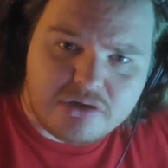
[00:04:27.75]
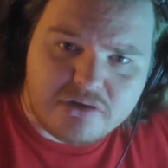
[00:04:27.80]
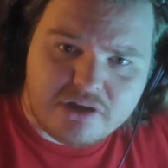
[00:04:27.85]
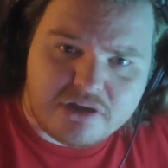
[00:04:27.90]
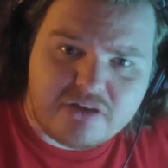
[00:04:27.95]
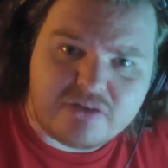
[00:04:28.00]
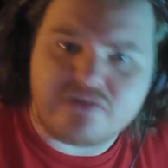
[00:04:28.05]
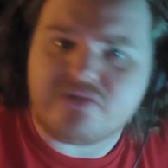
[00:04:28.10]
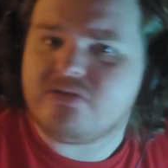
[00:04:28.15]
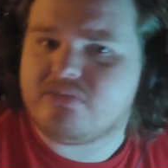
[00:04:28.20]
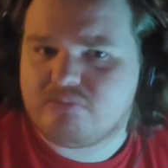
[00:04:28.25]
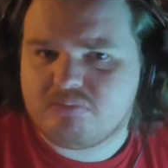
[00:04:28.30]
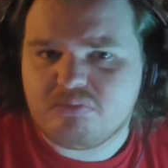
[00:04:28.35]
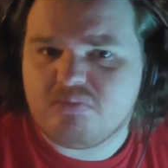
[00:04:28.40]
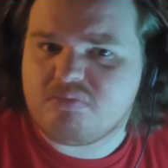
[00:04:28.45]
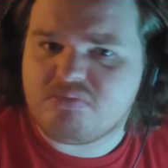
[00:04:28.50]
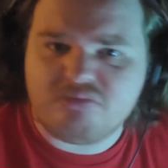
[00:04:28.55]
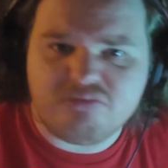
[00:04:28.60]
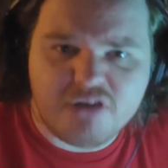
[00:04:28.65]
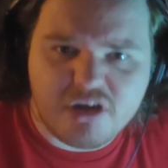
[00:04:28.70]
That's
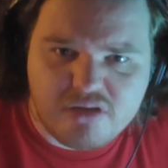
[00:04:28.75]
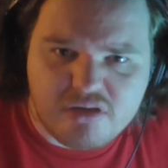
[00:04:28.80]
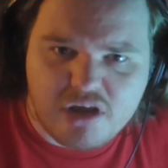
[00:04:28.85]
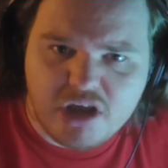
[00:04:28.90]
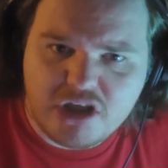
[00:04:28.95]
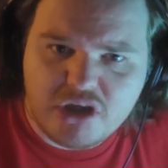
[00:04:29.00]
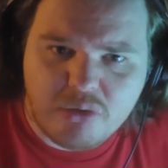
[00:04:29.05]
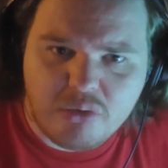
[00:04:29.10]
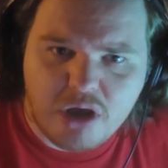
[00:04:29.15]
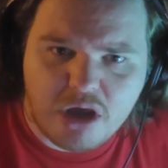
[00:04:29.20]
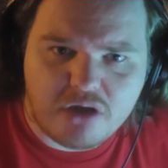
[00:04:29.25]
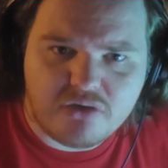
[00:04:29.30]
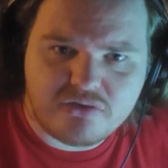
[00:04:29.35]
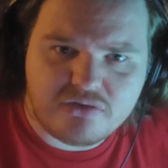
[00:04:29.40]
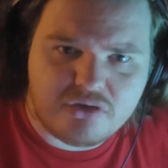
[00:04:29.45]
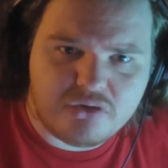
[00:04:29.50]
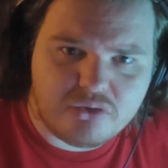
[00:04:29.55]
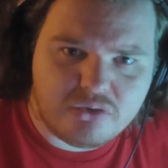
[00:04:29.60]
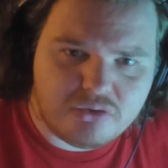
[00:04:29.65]
a thing you guys do?